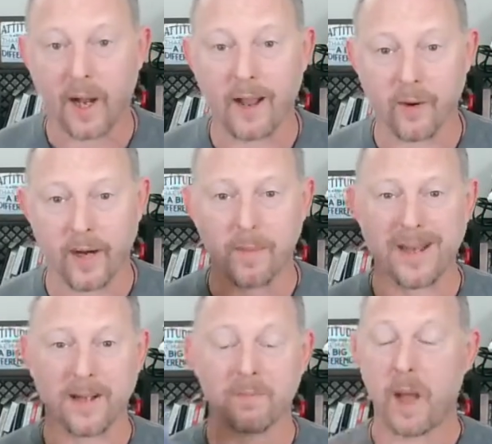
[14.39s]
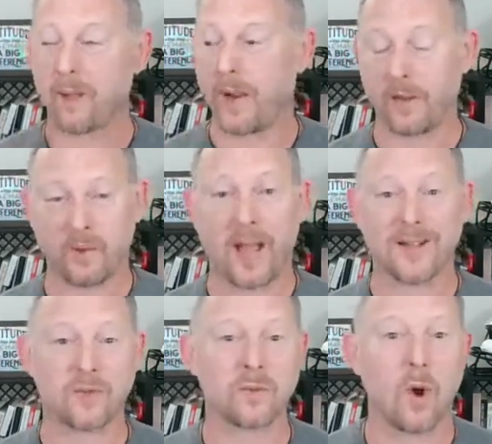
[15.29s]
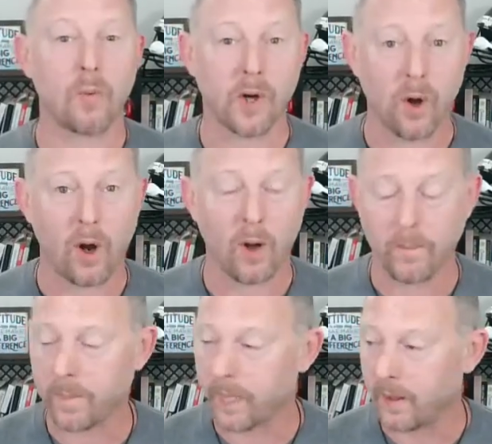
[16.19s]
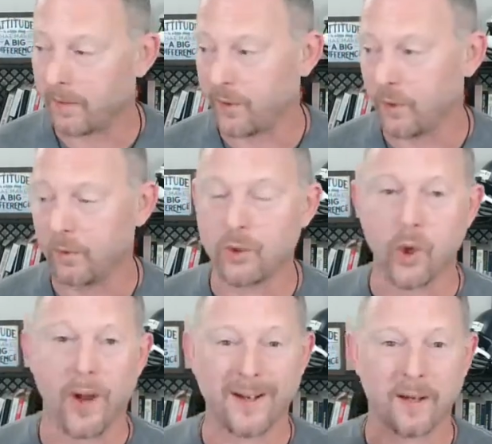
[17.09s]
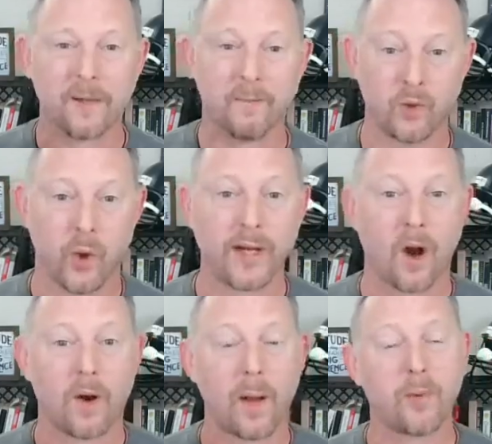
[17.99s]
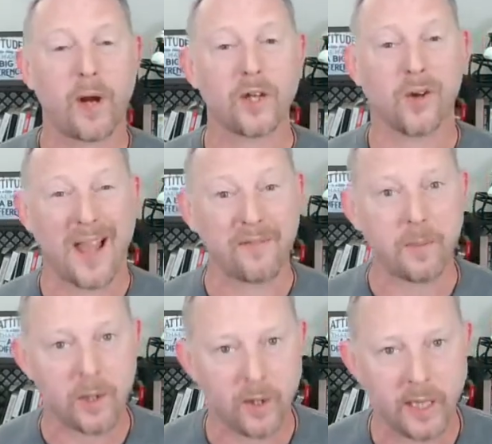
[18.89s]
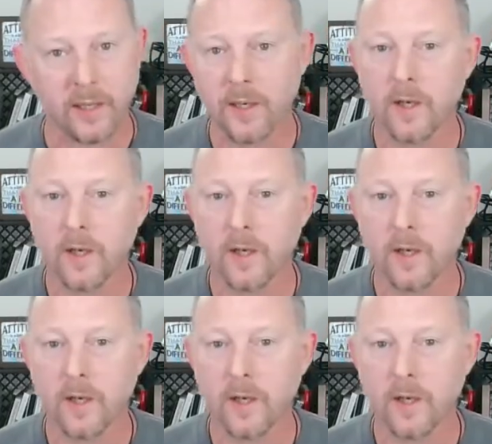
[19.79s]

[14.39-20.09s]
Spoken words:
I highly recommend it. By the way, if you guys don't recall, if you join our Upgrade Your Life community,